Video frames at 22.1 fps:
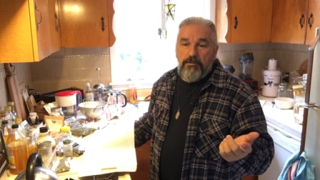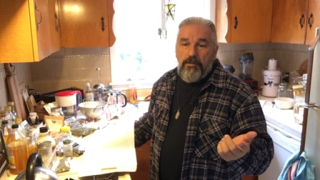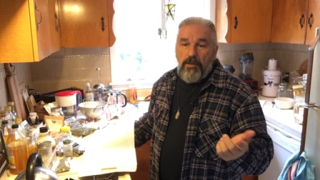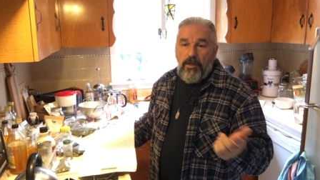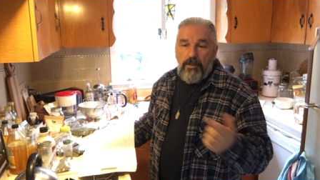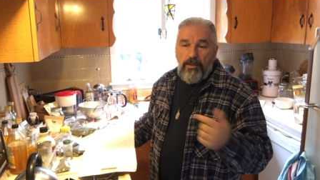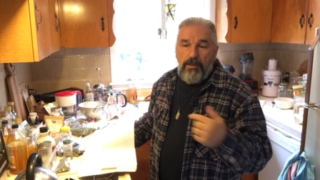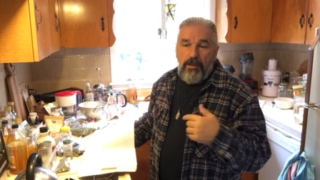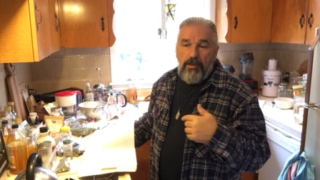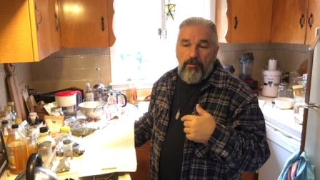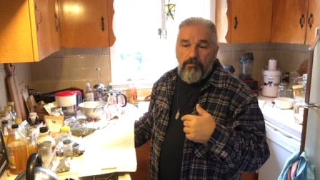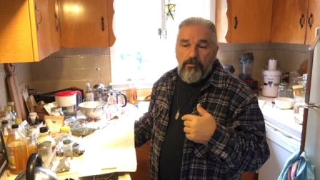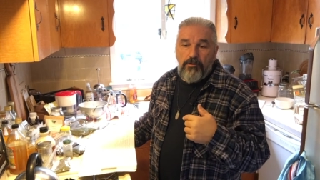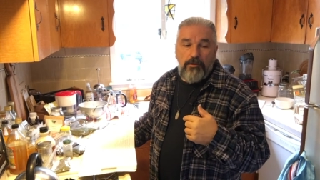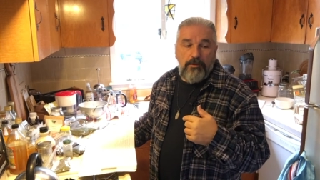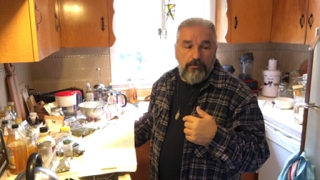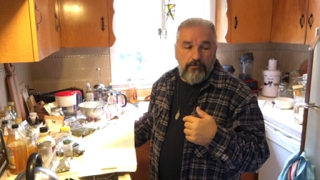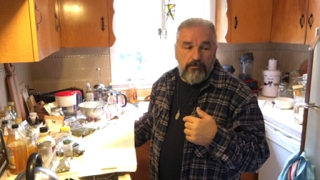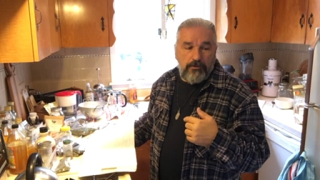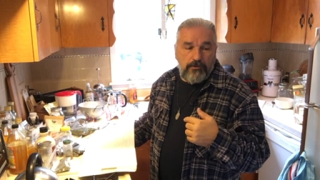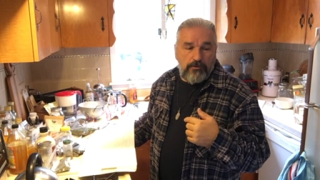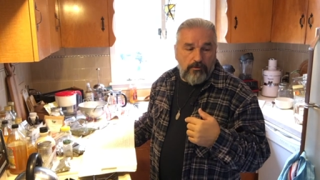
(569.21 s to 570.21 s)
I have
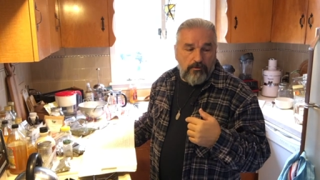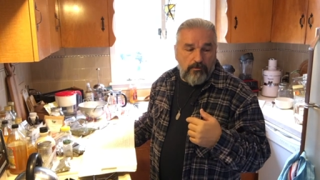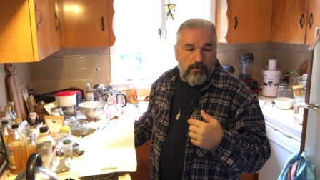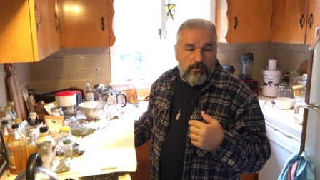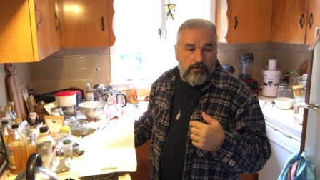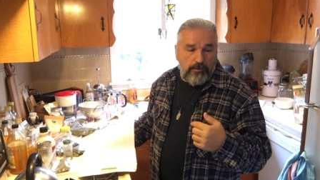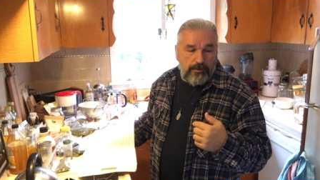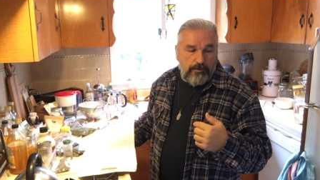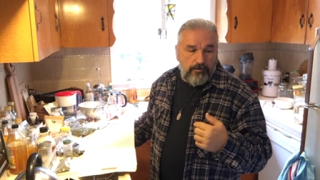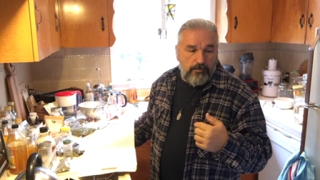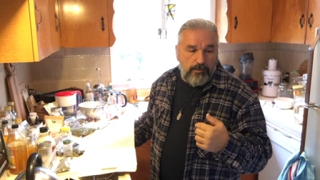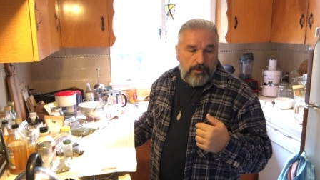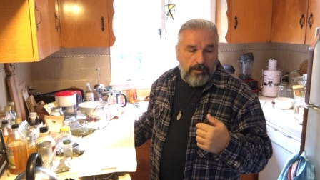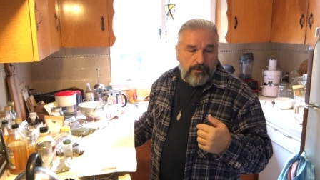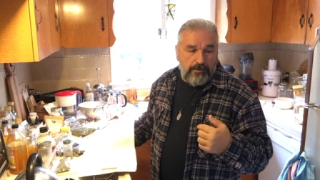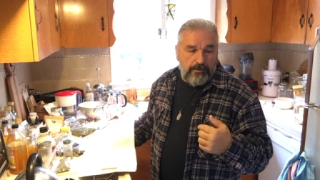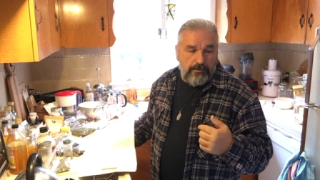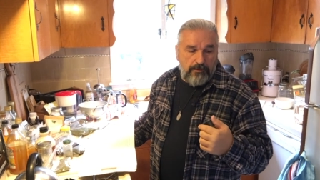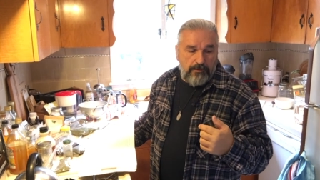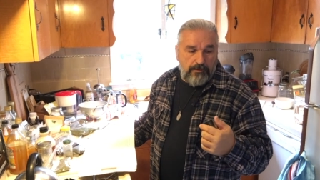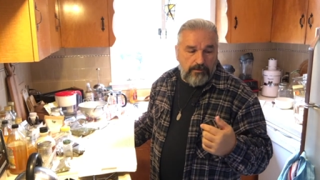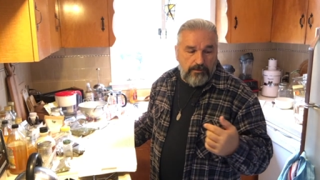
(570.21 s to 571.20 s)
cleavers growing in my
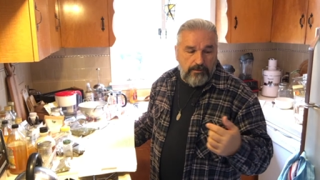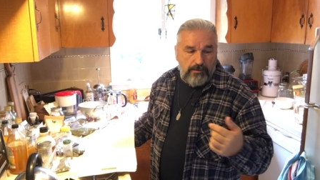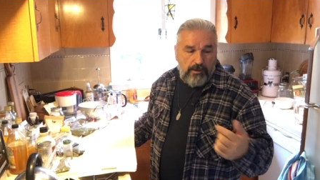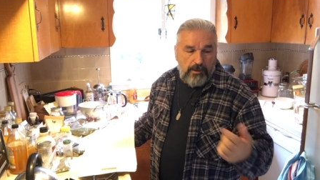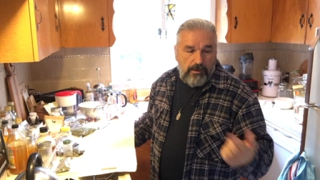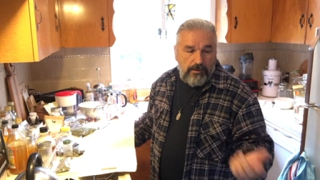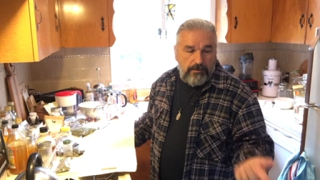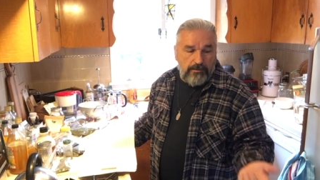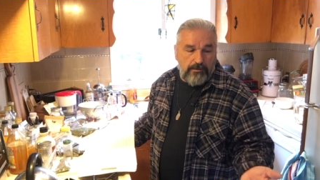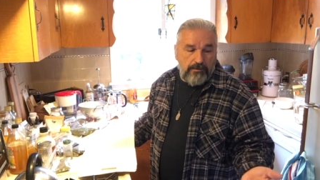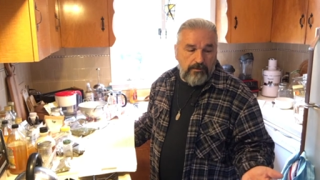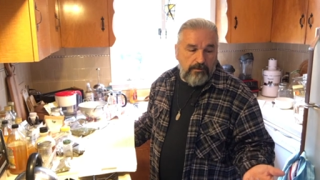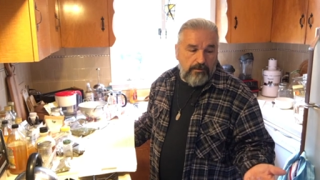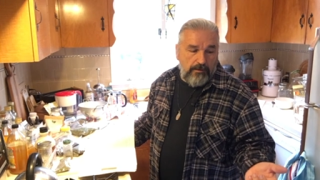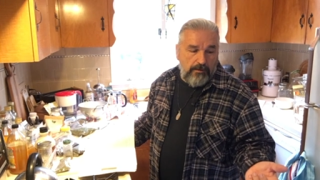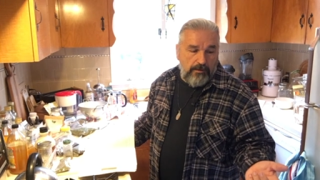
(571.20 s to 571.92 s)
garden.